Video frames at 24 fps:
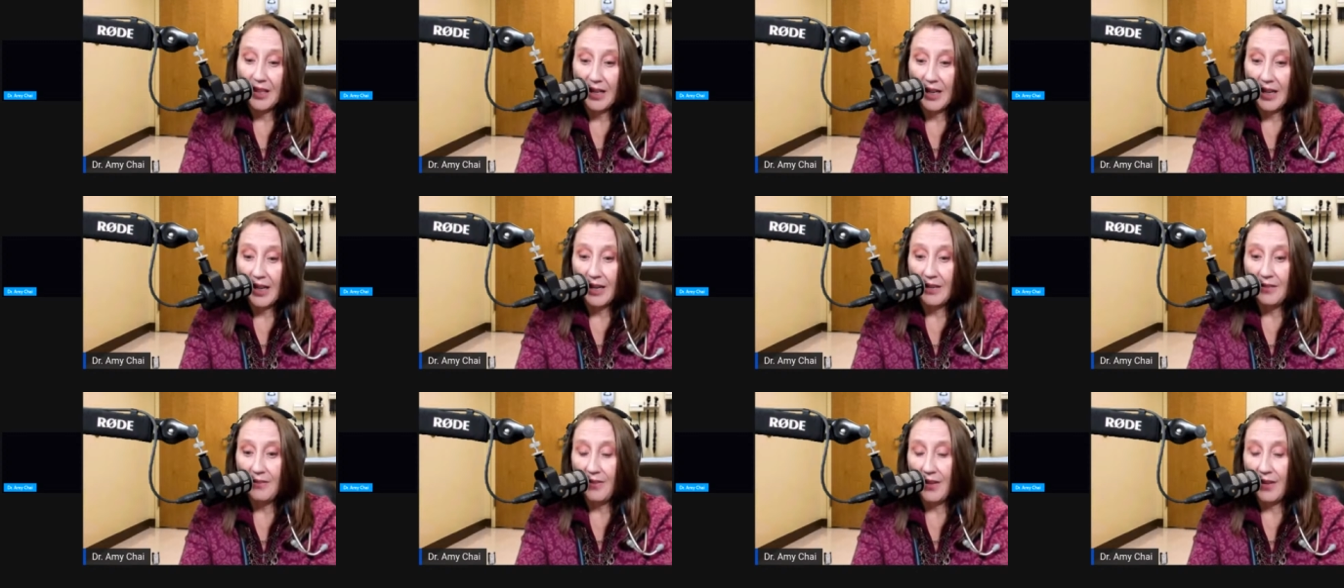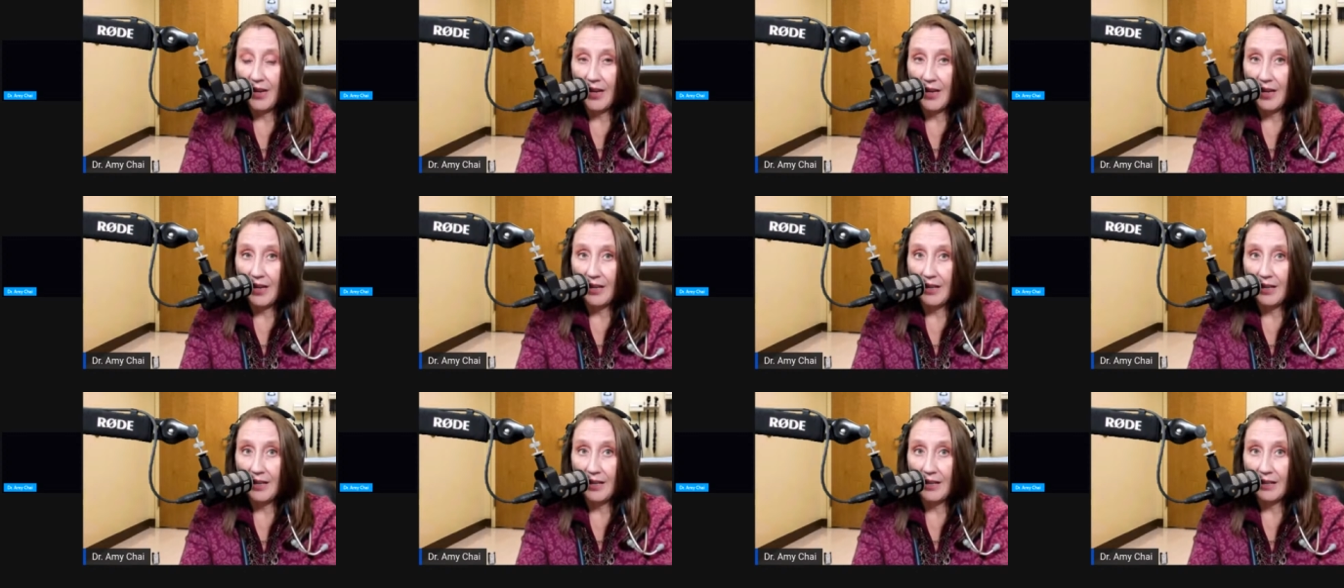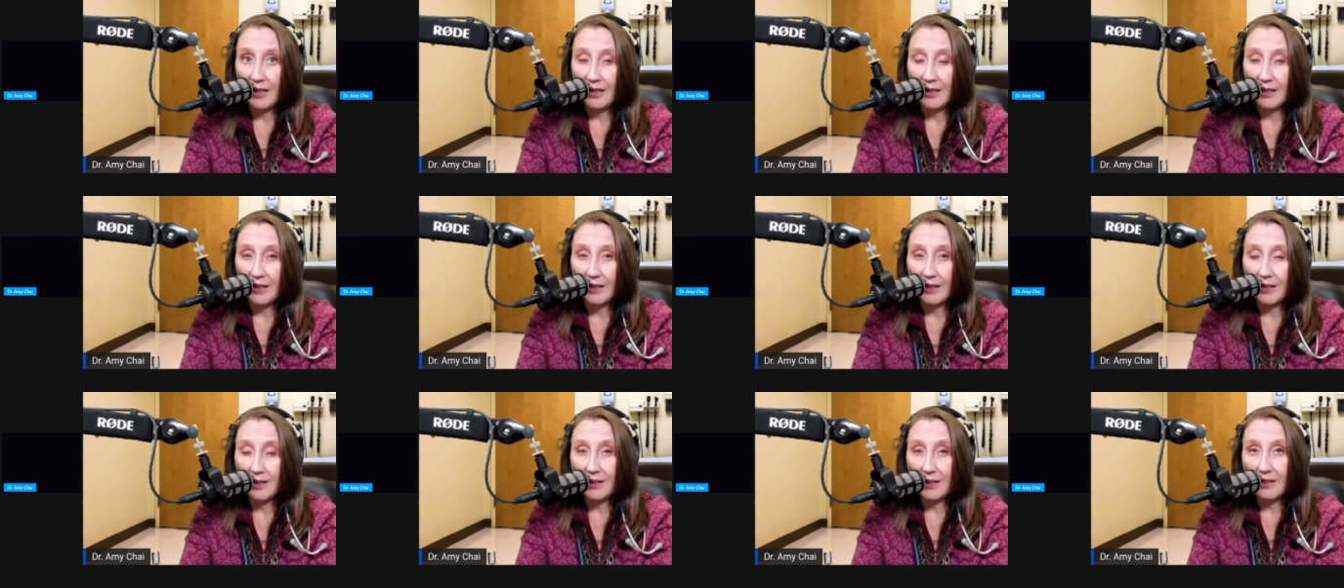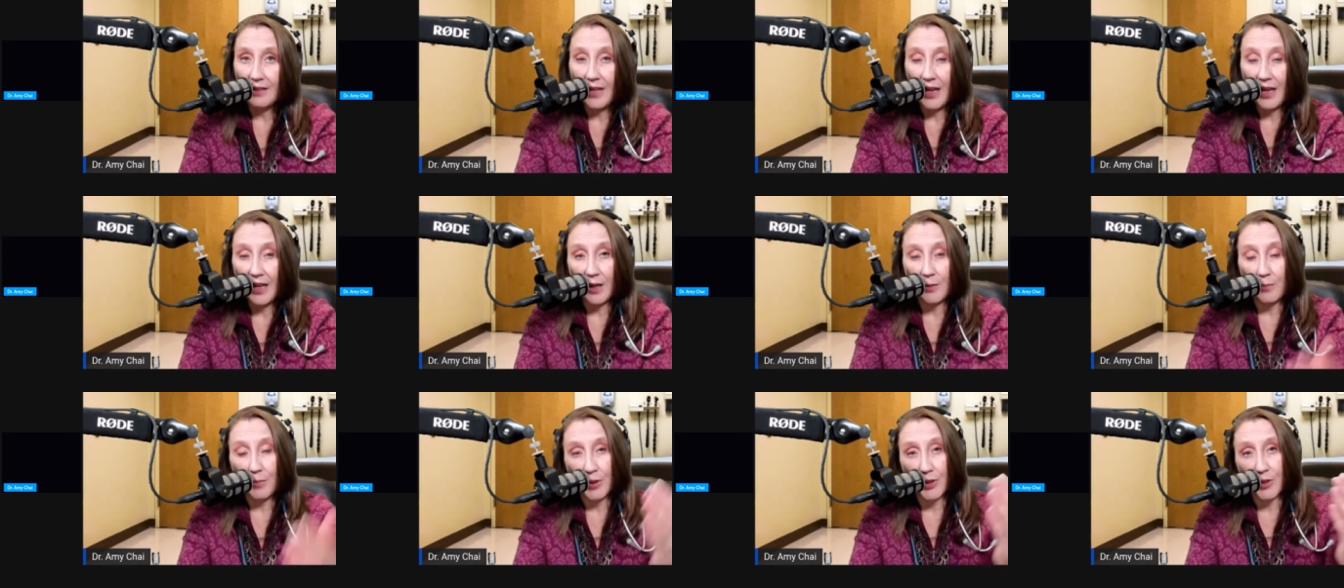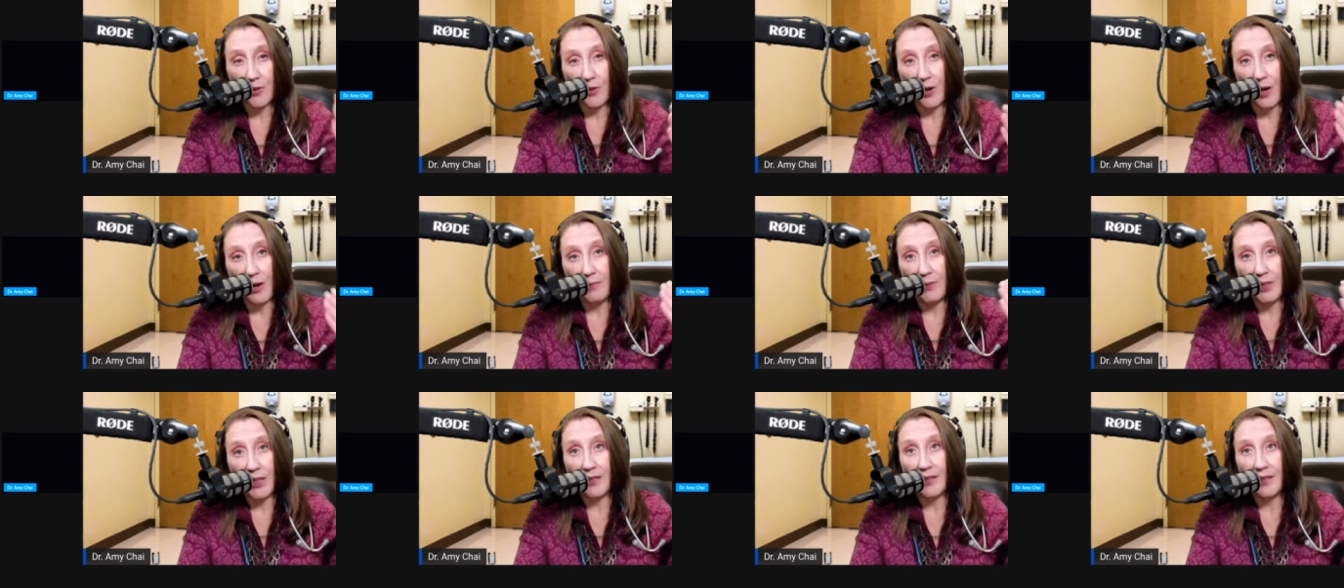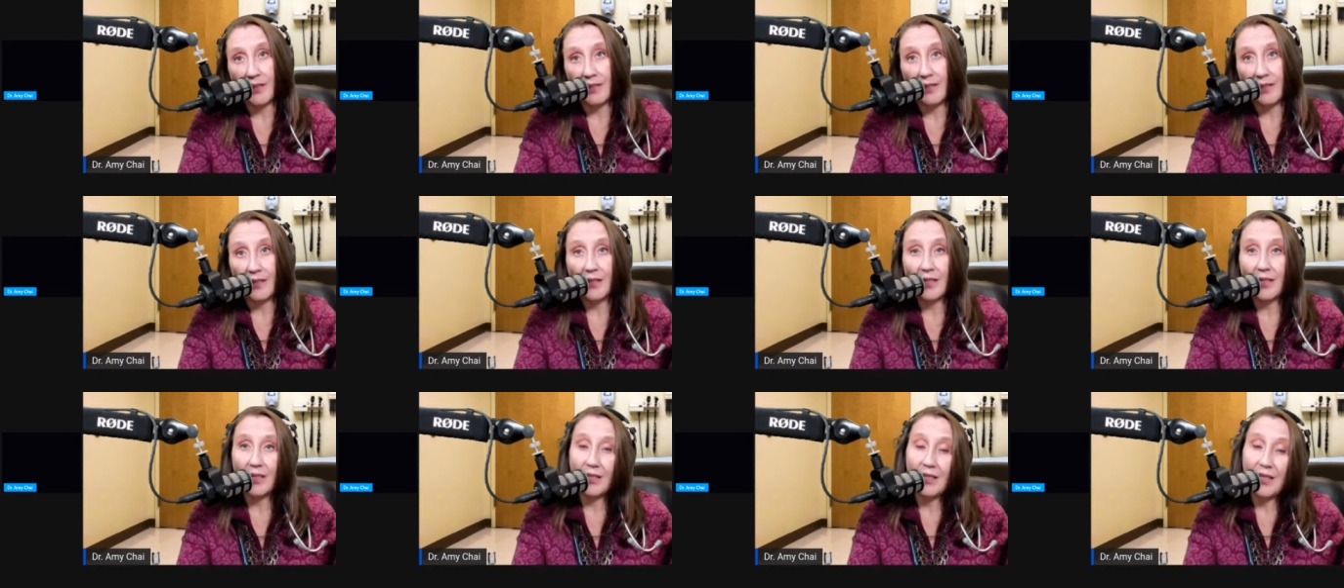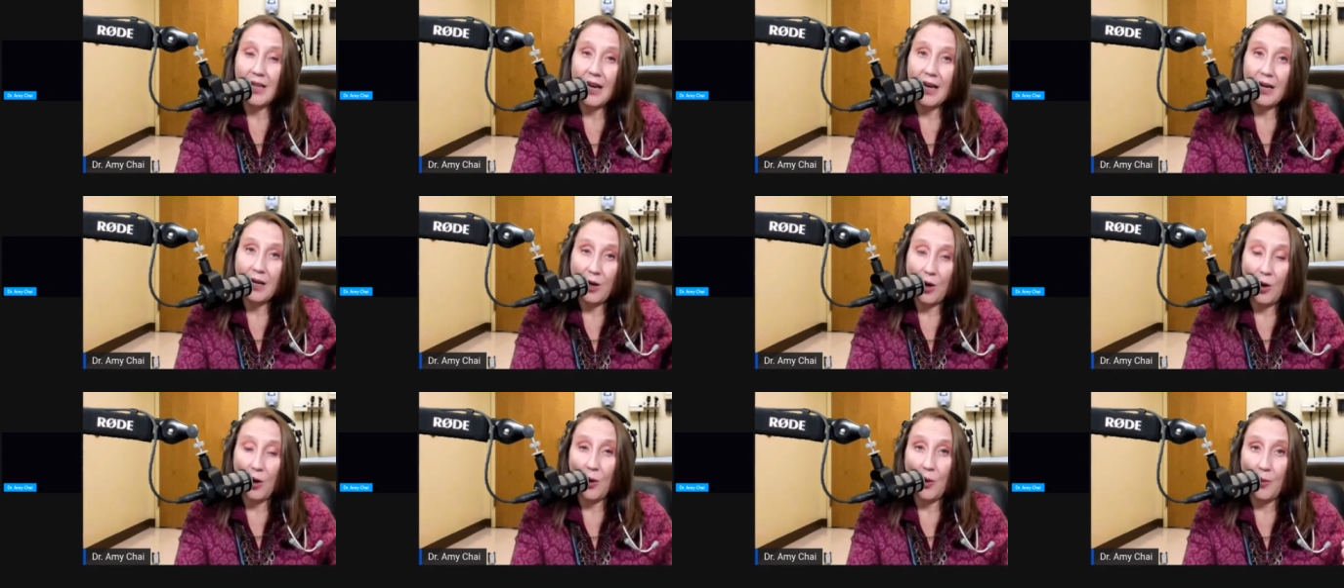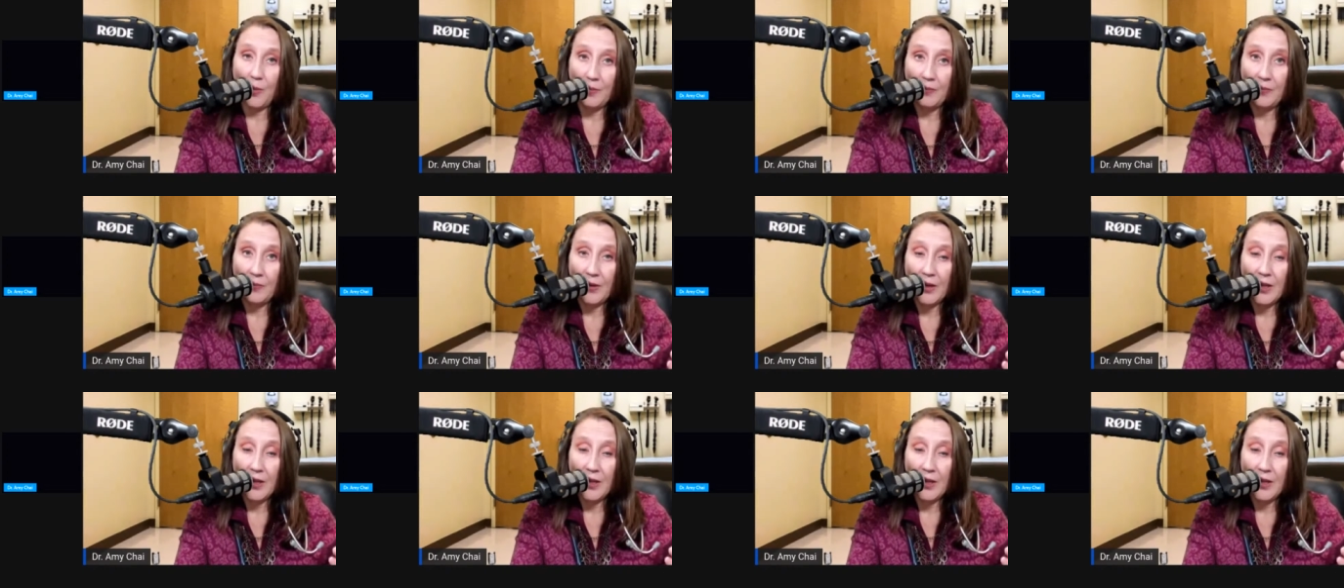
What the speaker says: And then they get prescribed insulin to take home.